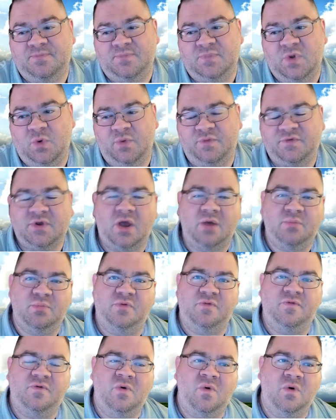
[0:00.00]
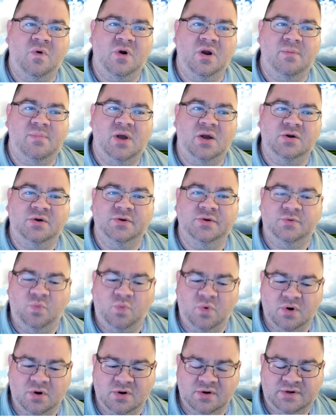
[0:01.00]
And we've talked before about good
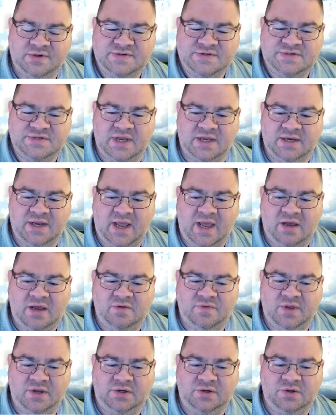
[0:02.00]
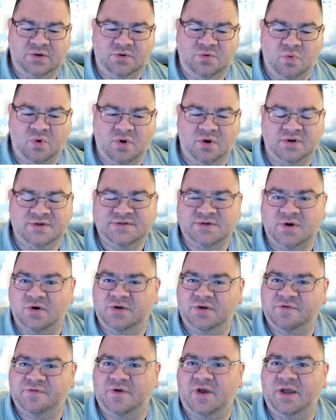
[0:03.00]
works and how that good works are
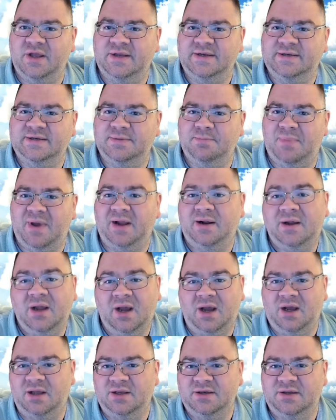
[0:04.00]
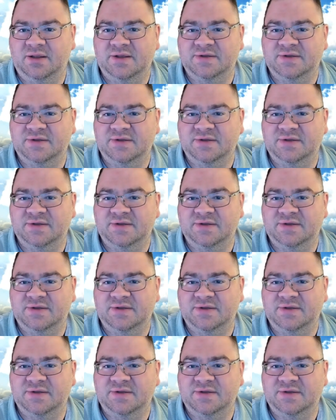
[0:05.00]
defined by God.